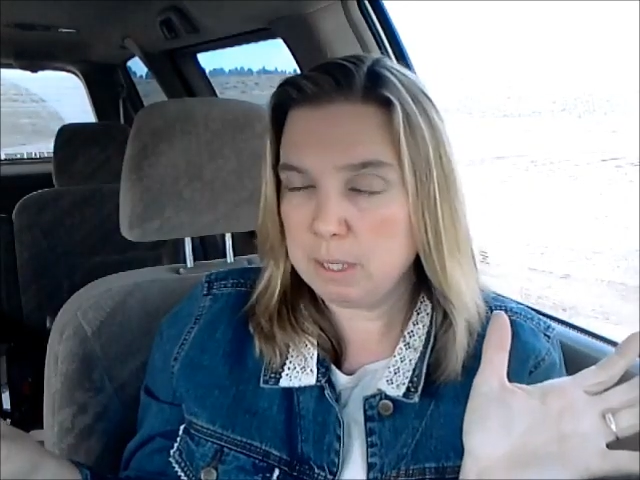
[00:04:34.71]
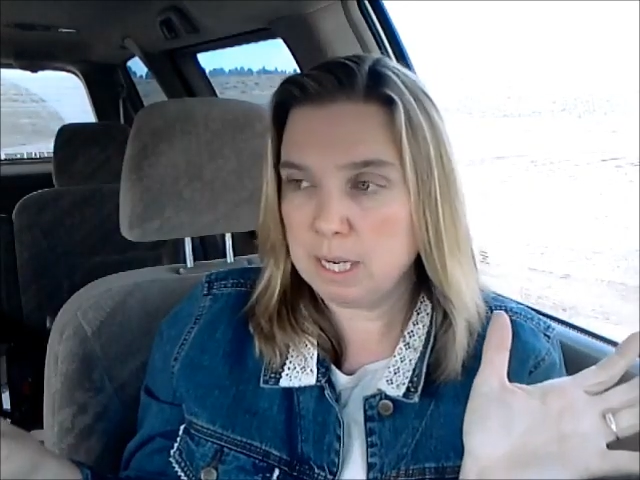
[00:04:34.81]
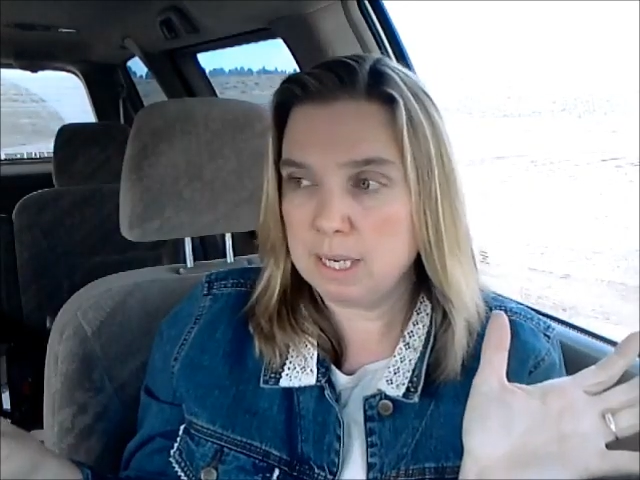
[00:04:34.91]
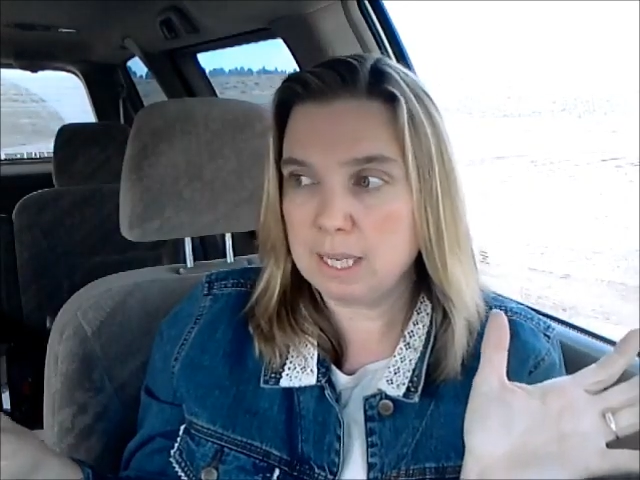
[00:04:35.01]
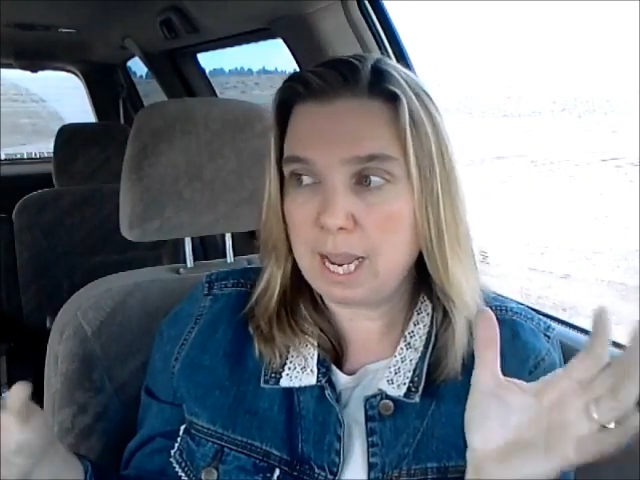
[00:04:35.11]

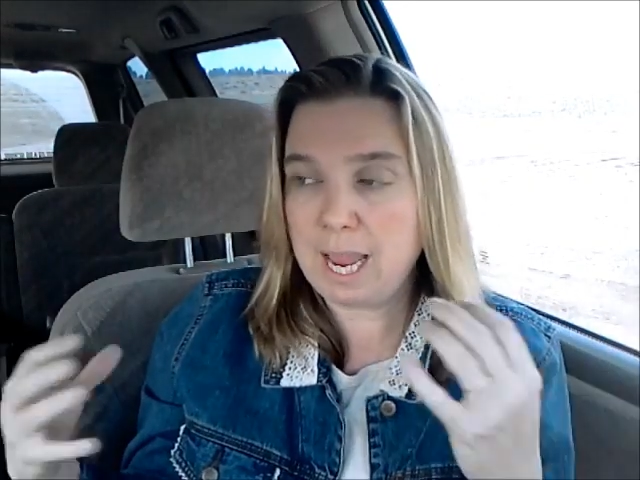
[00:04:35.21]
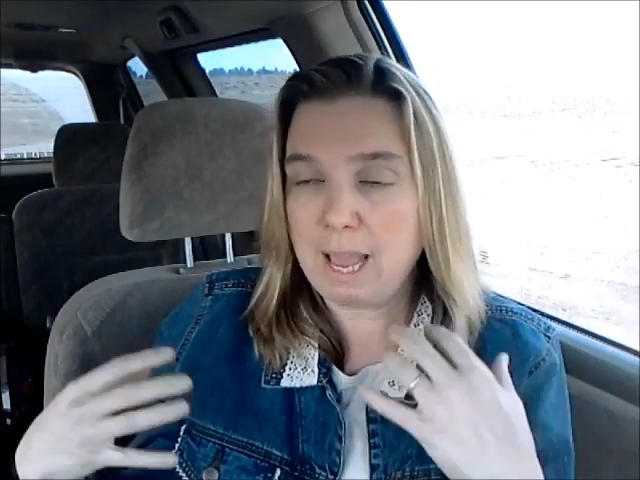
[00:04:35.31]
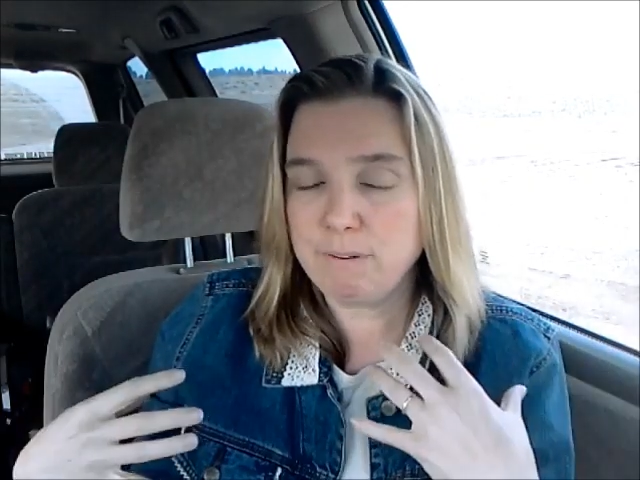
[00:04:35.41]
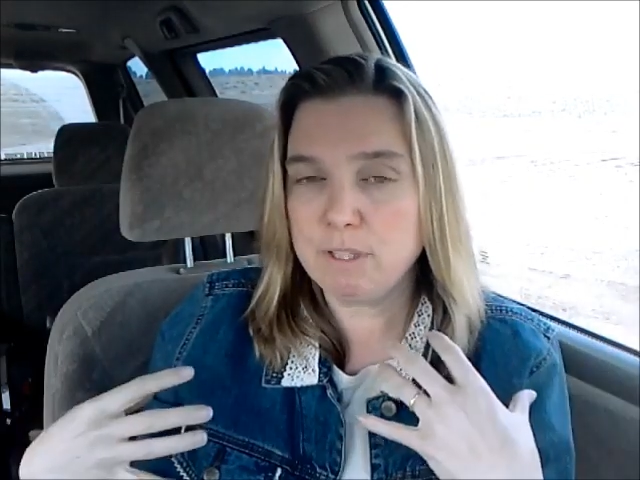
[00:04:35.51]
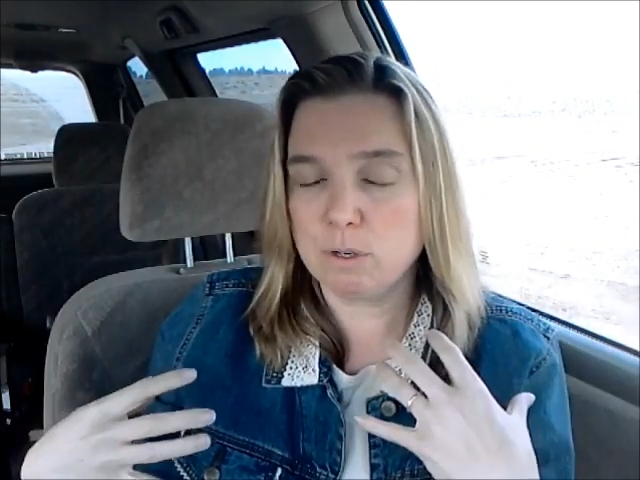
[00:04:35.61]
because I
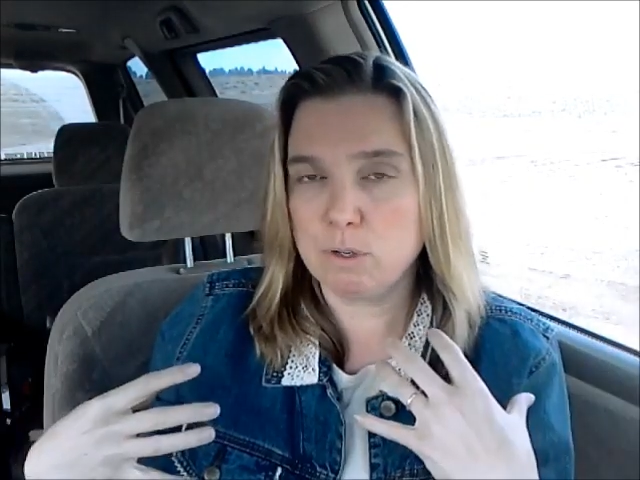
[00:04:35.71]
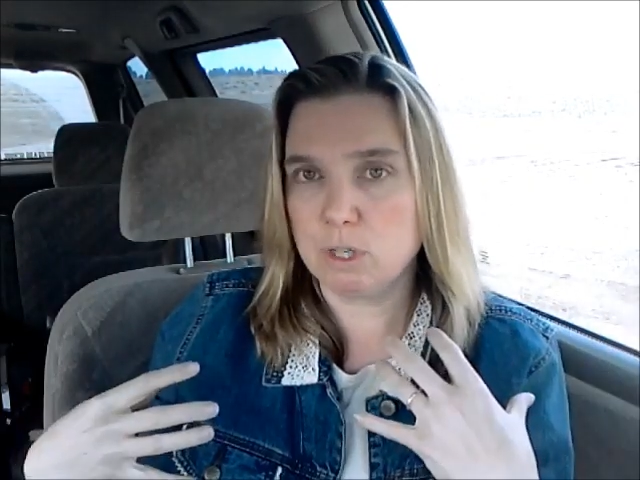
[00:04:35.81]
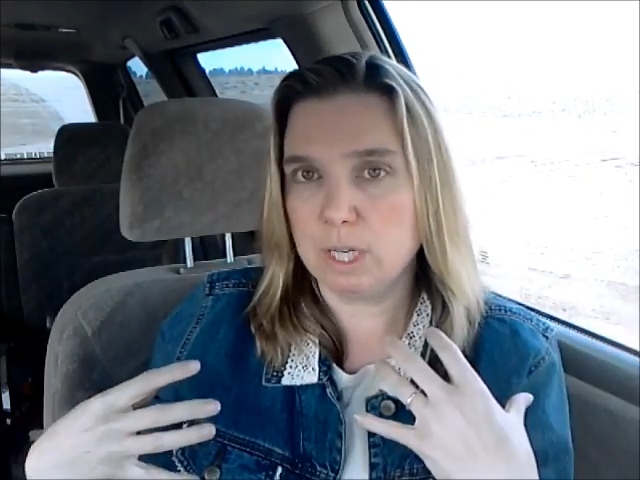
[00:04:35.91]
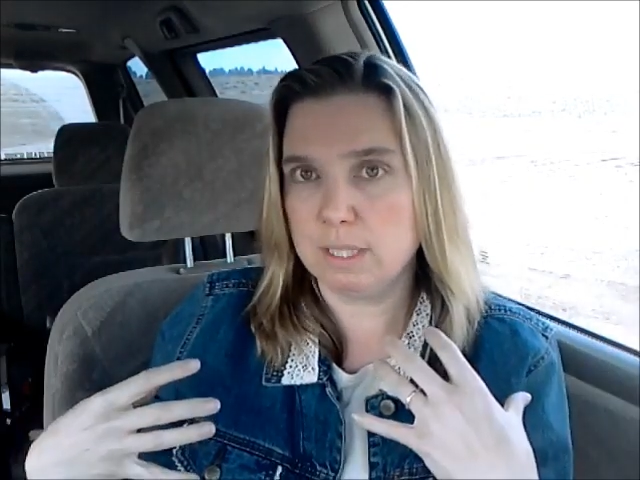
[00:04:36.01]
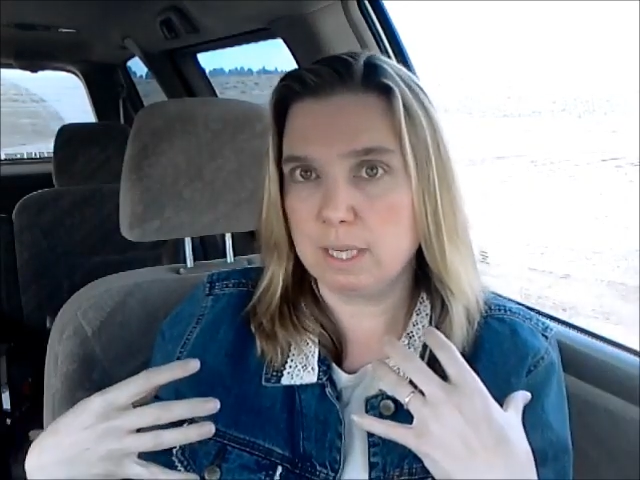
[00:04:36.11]
have a
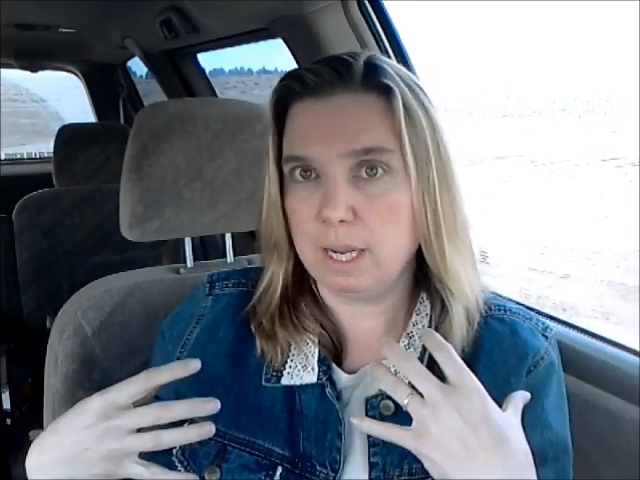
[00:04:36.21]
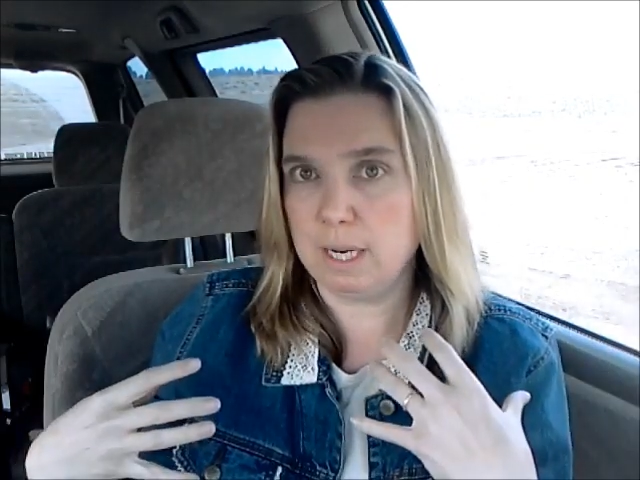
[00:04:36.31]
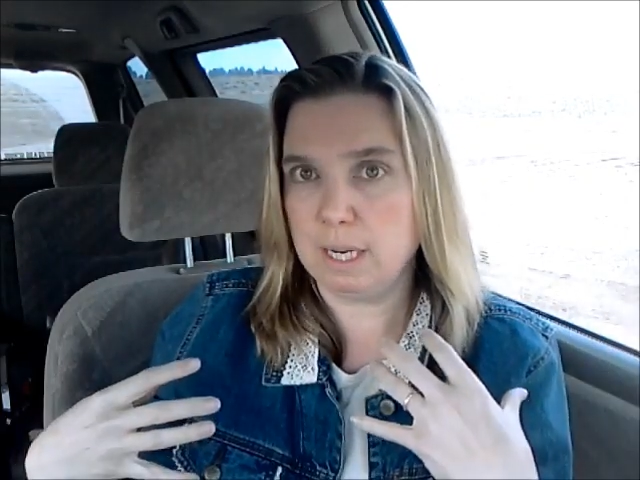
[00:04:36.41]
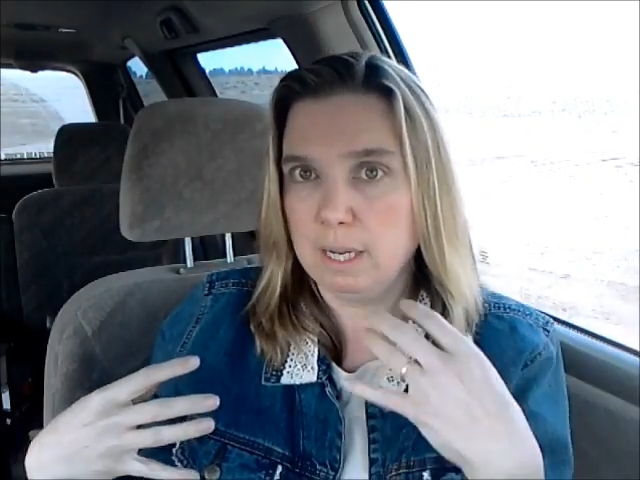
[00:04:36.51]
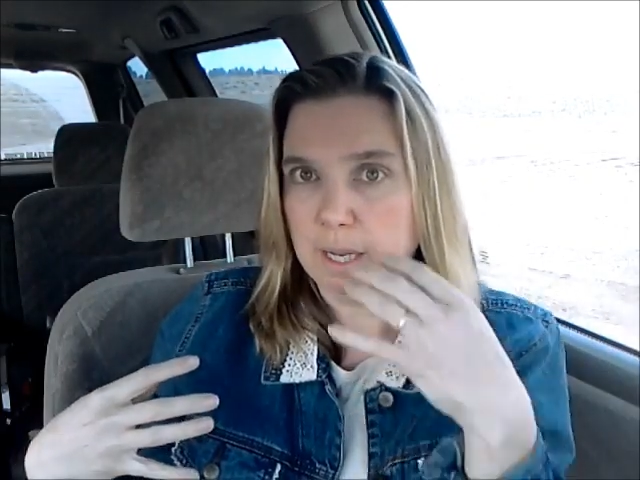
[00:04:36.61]
social
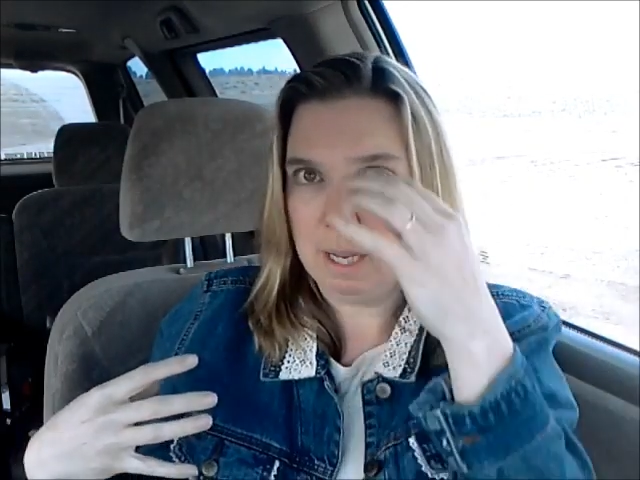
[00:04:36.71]
anxiety.